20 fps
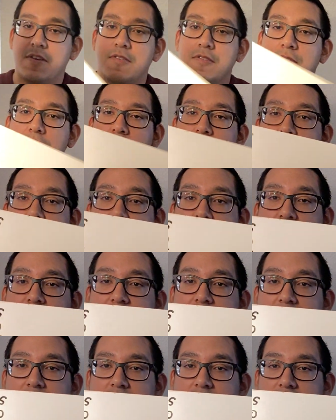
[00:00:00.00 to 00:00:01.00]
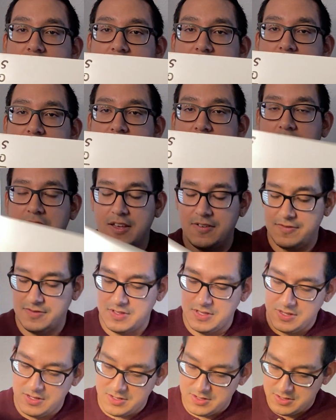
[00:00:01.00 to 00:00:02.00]
15 cents
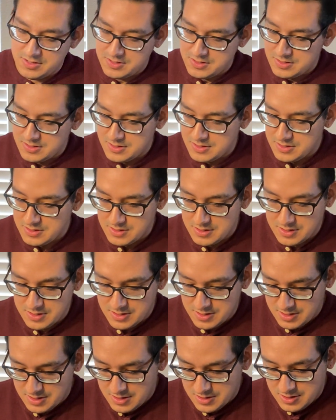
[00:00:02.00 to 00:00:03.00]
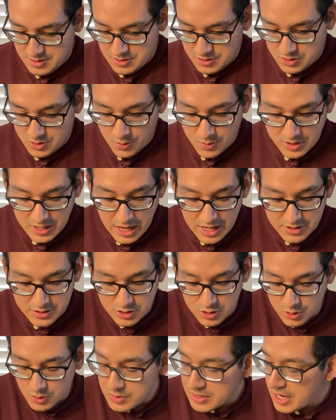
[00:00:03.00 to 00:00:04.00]
left. So we got
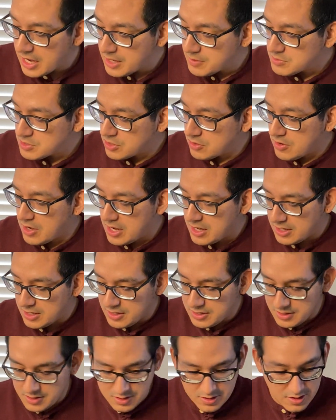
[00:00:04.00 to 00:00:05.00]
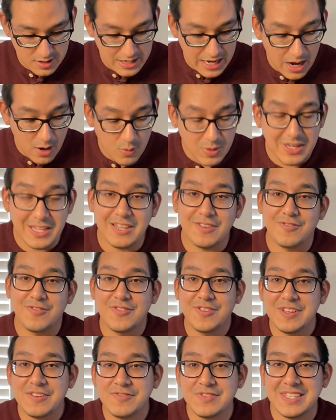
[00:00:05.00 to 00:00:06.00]
2 dimes already. Now we need
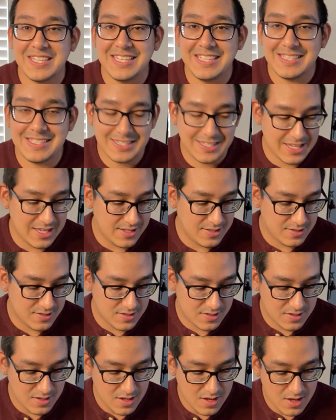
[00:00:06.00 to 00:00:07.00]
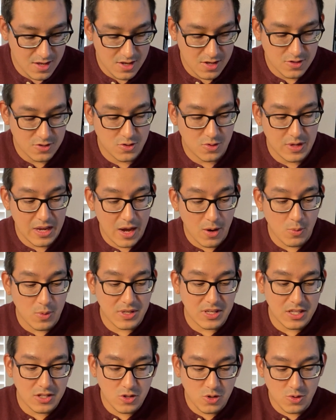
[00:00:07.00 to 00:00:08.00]
15 cents. So now we
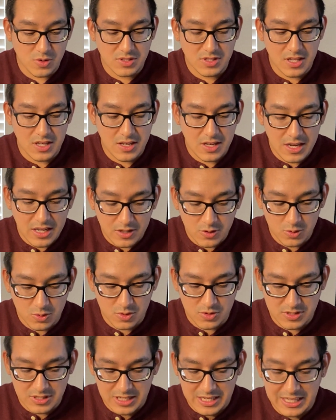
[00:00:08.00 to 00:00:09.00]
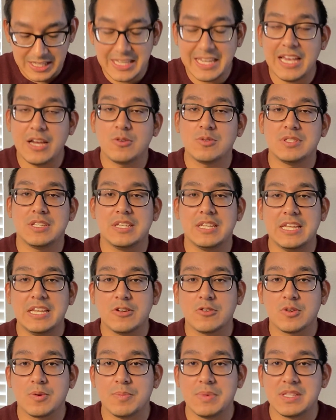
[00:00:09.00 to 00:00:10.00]
can use the nickels and count in
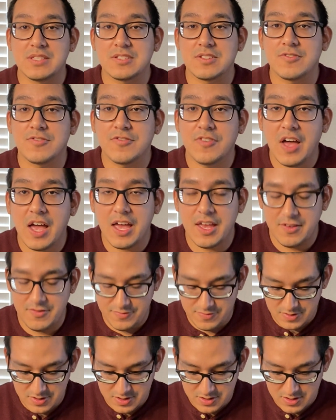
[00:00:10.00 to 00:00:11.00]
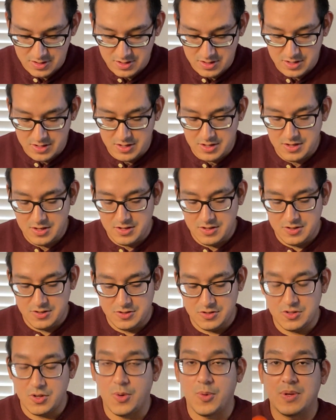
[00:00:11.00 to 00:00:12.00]
increments of 5.
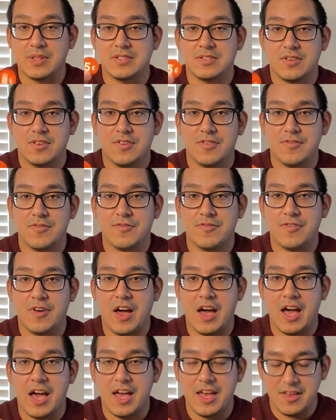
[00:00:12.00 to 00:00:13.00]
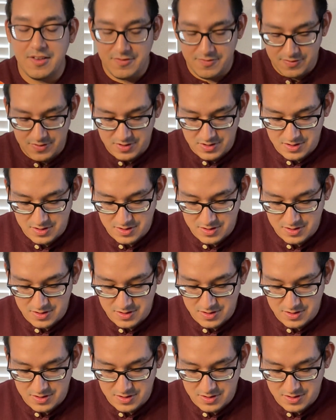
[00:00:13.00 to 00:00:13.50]
So it's 5